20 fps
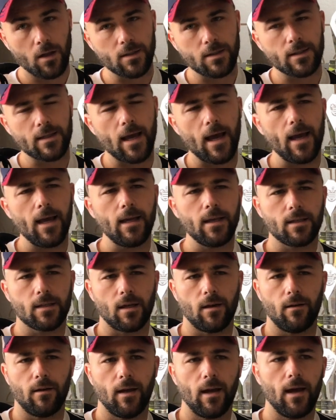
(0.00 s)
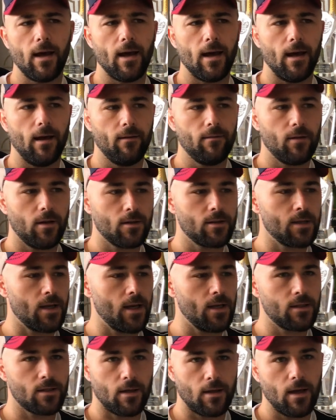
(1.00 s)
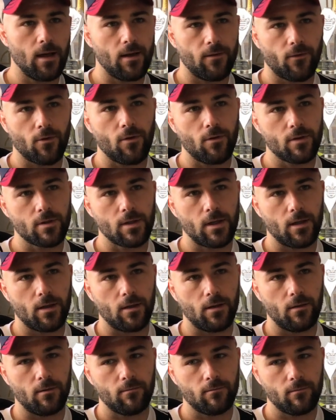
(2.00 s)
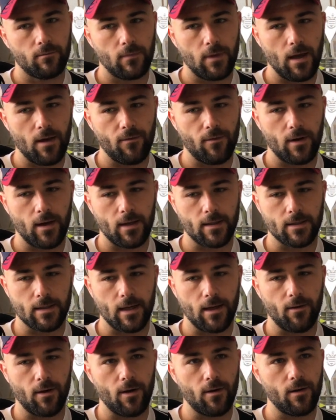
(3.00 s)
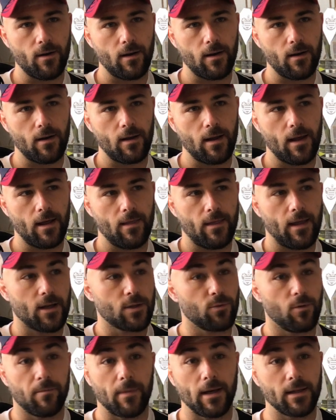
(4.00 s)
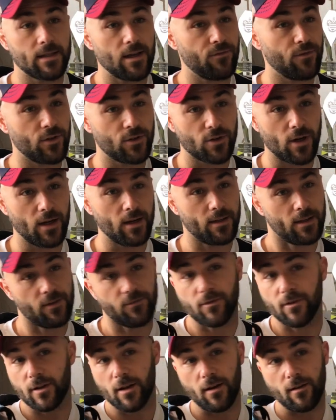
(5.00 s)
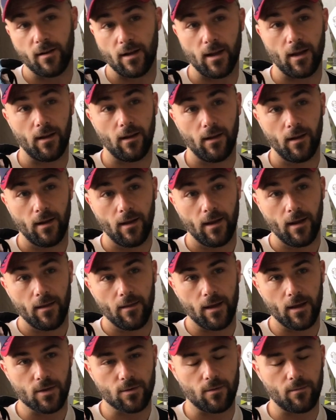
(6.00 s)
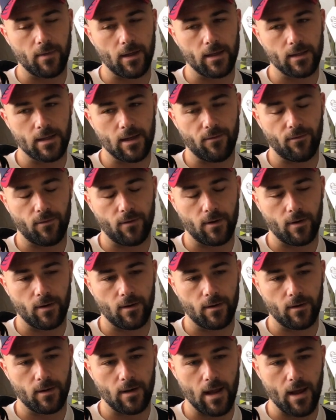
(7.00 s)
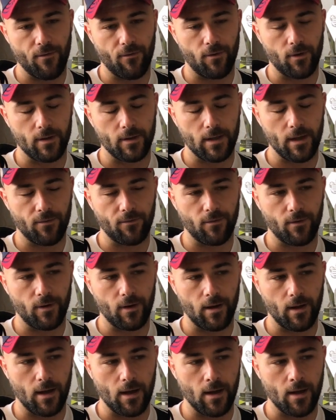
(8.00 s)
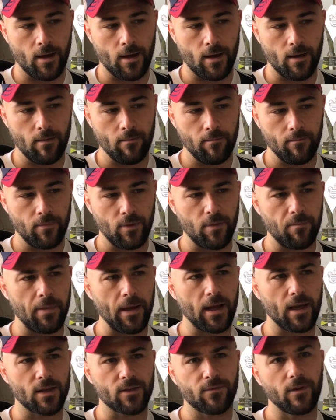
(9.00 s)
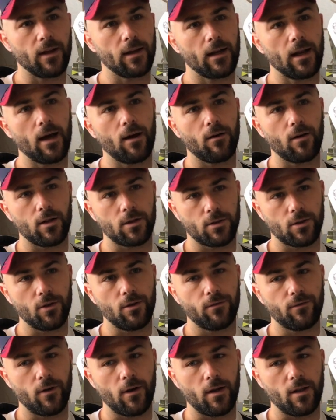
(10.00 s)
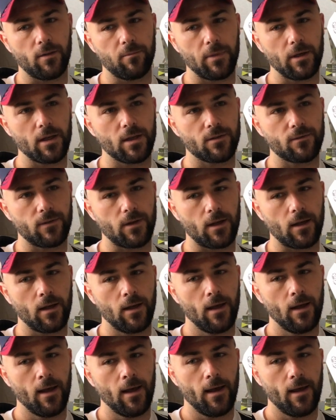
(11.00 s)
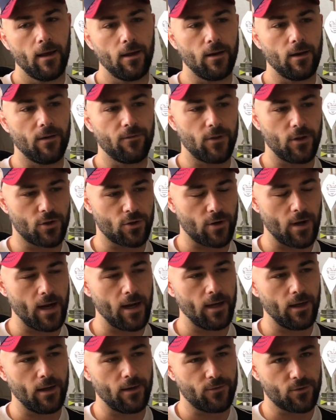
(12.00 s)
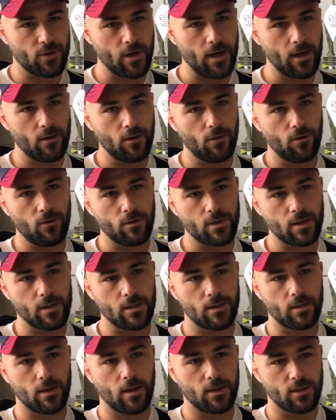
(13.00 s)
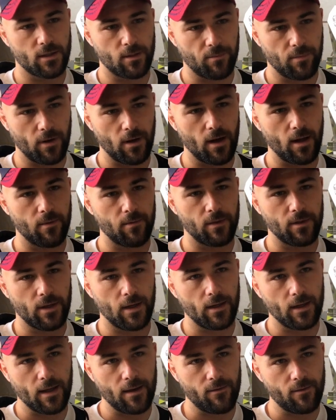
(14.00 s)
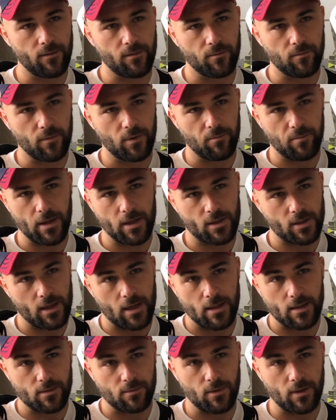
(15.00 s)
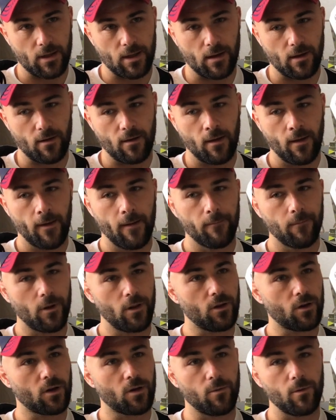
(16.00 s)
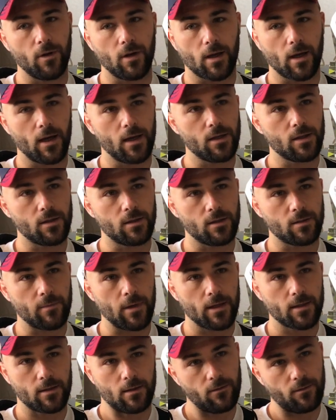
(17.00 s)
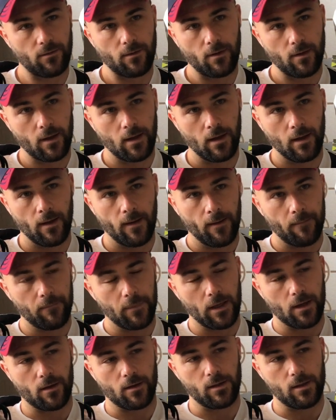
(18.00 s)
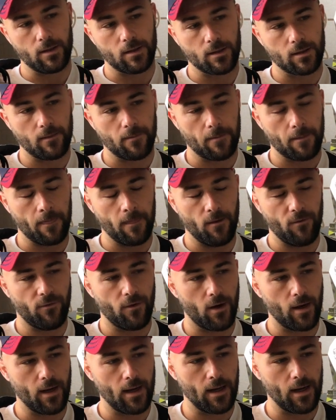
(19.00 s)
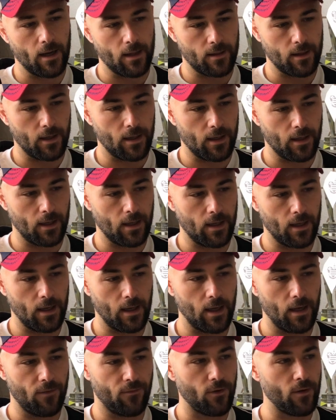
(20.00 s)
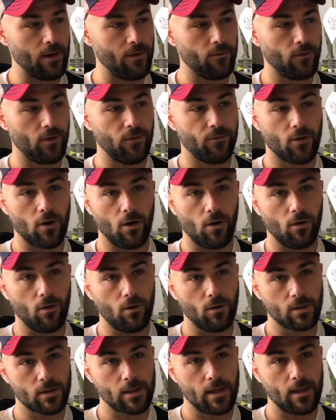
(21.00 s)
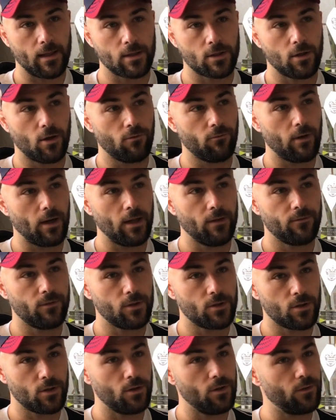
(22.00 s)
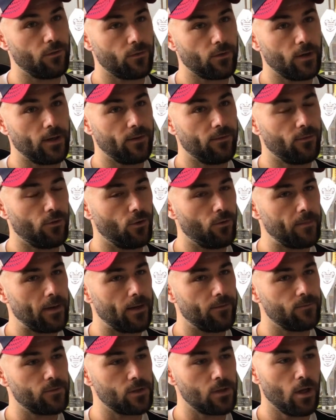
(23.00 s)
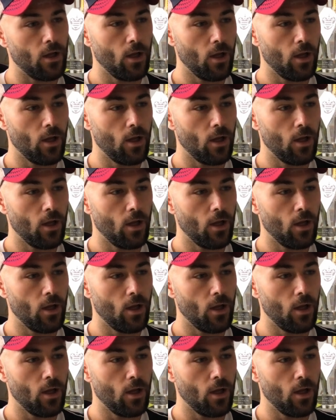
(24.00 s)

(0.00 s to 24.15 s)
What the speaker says: I'd say so, yeah. I'd say so, yeah, of course they do. Everyone has their own. That's what makes every trainer different, don't they? That's what makes everyone different. The biggest thing now, I do find the biggest thing, you have to train the horses and supply them and give them the best chance of what they got. But the communication is massive, because you find that, I think, if you've got a horse there that's not running for 2, 3, 4 months,